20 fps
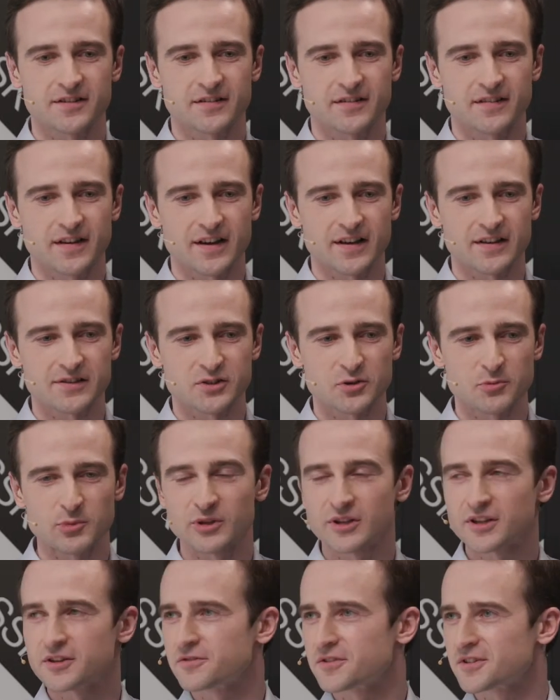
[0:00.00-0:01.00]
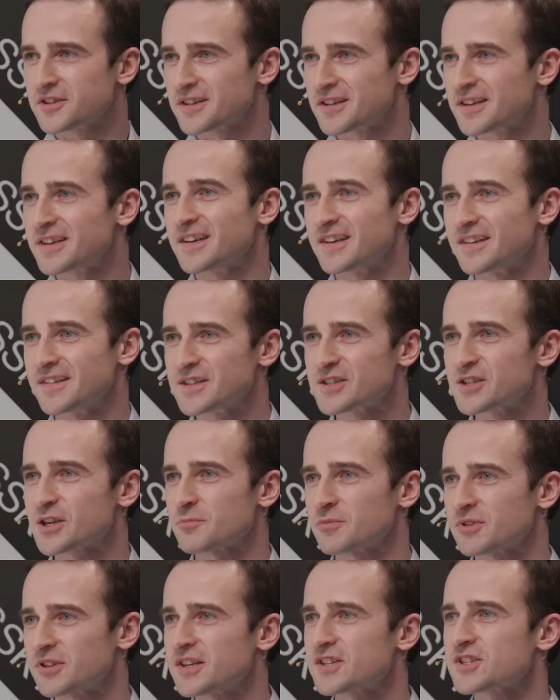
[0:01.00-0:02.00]
also believed in this
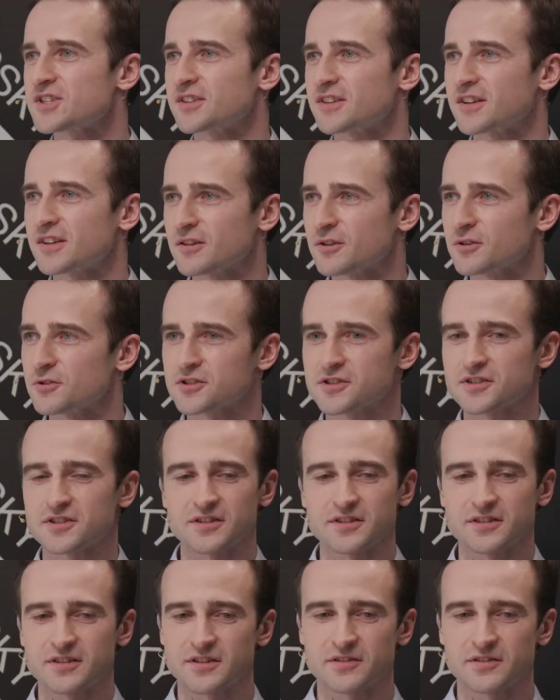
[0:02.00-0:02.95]
combination and lost in